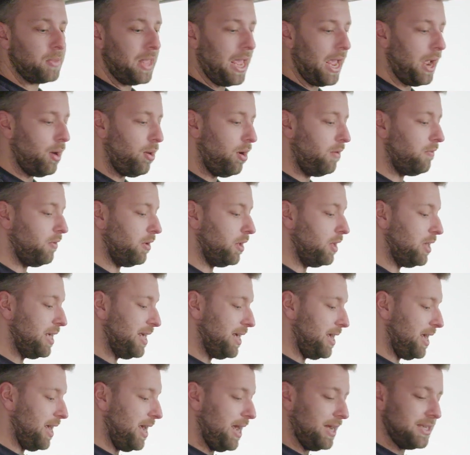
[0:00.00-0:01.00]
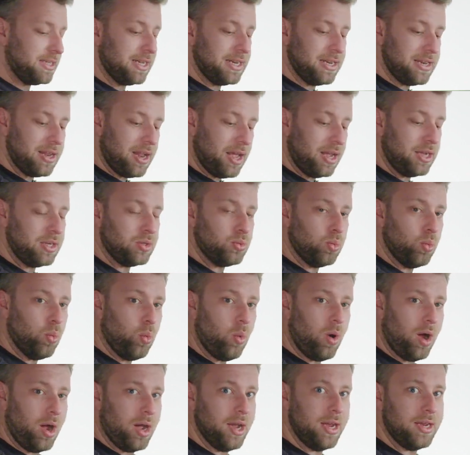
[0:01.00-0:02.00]
However, it is a nice
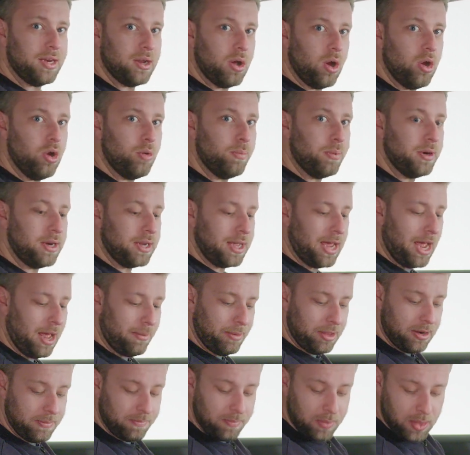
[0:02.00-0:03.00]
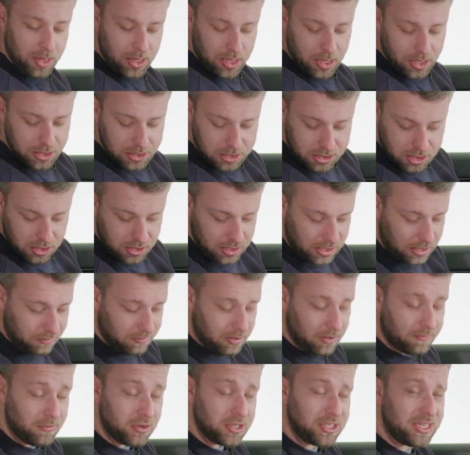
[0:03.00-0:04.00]
wide open cabin, and certainly
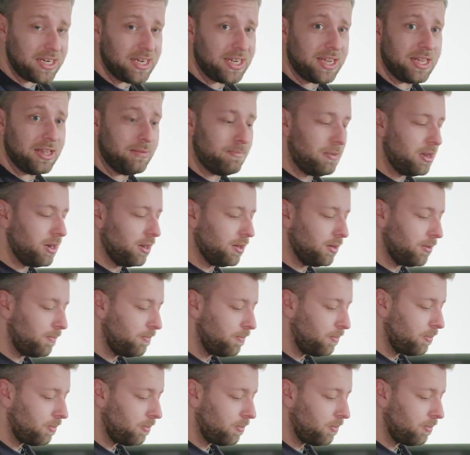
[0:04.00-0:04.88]
even if you're sitting in the middle,